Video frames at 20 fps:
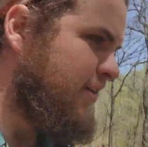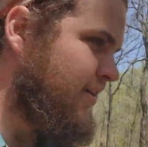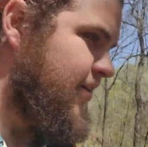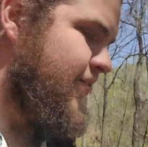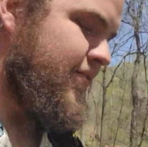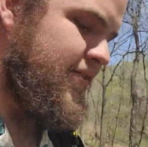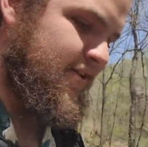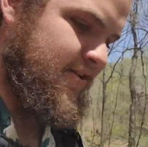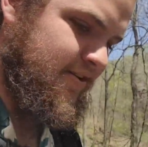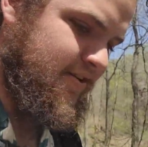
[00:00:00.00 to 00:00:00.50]

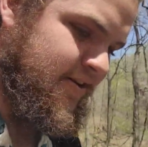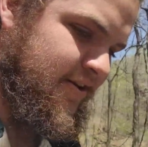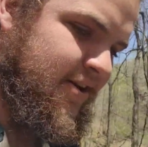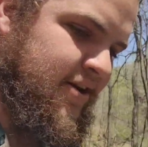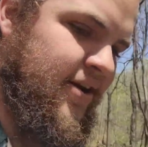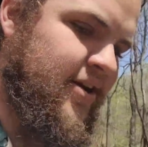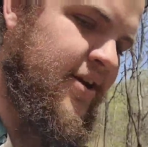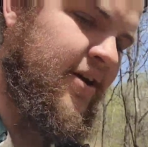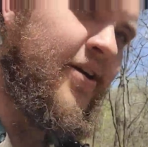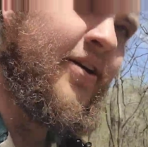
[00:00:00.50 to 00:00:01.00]
And then
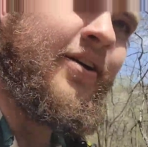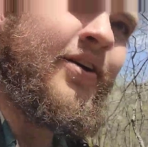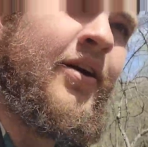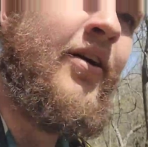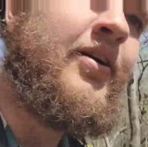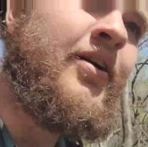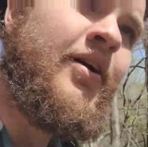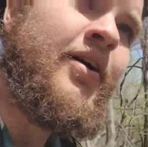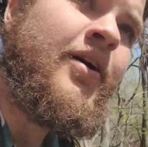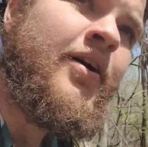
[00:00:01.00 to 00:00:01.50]

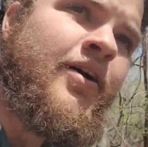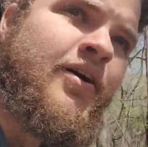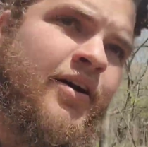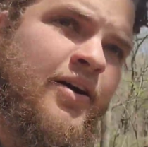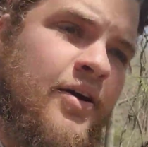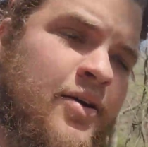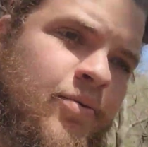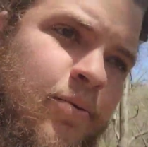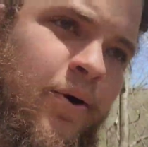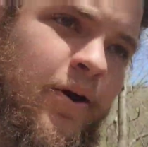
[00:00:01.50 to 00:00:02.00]

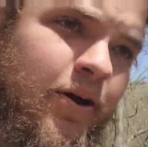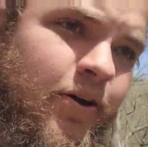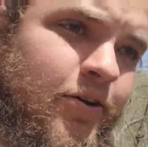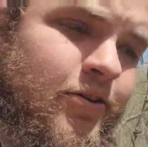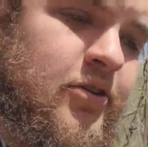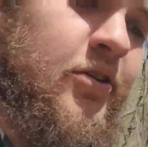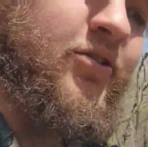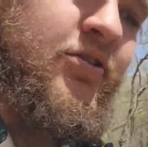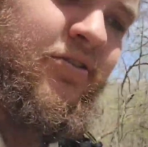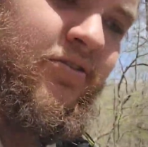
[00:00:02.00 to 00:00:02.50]
we
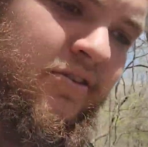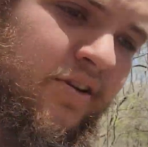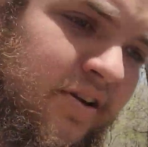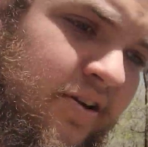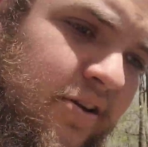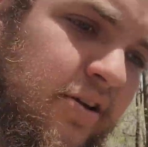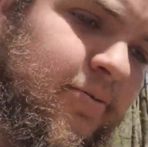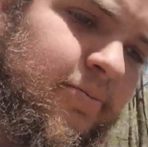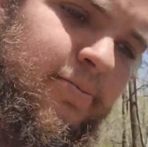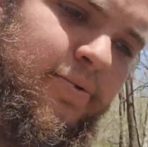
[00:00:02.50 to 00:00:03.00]
are just
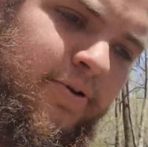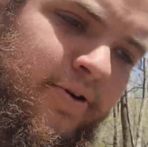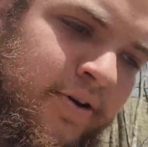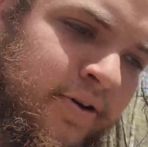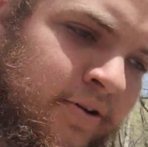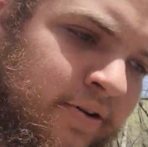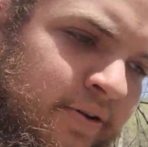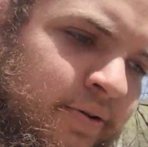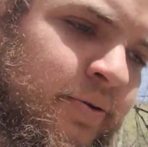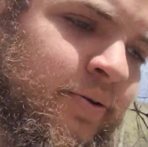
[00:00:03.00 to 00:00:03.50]
still
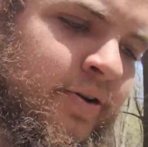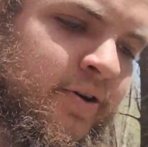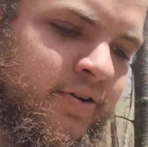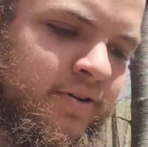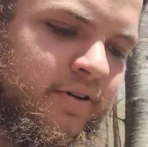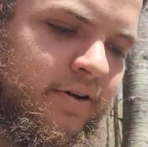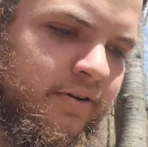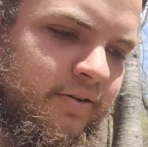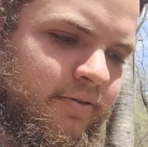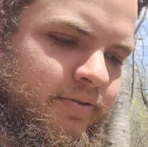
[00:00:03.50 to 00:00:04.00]

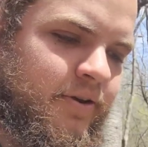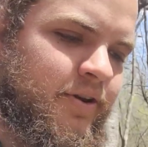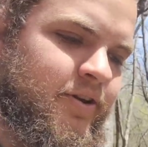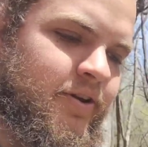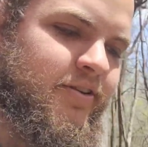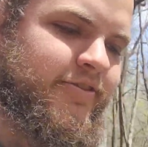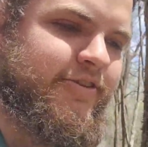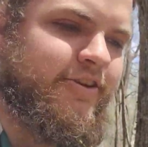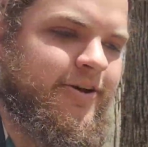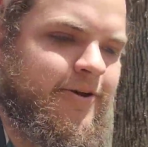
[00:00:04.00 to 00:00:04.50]
boogalooing along.
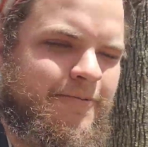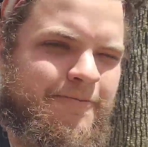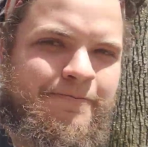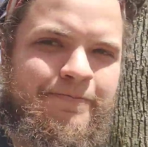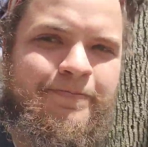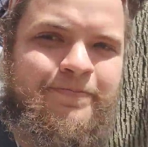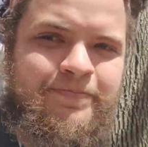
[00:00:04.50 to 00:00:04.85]
So